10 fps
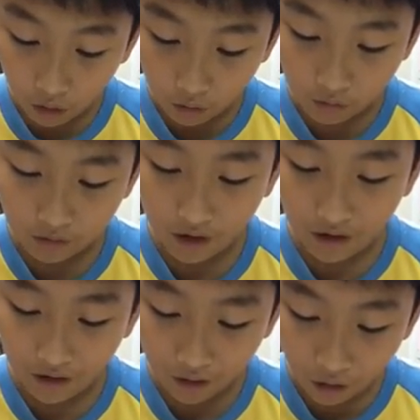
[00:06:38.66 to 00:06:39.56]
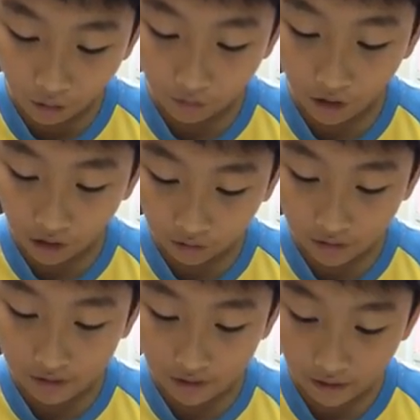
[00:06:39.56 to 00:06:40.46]
all of other
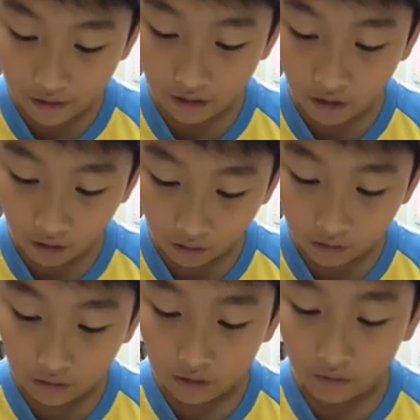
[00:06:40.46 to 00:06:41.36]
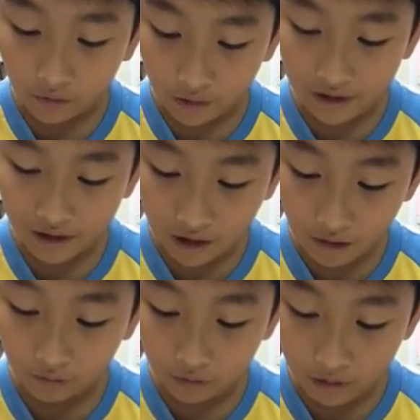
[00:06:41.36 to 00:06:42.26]
seats are first
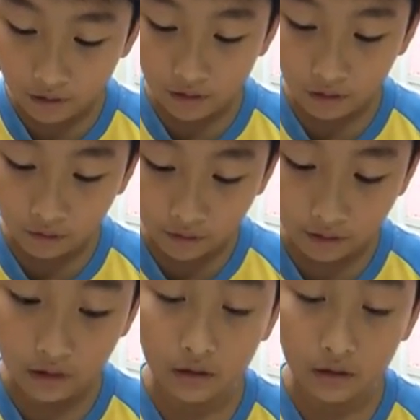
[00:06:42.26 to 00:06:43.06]
come first served.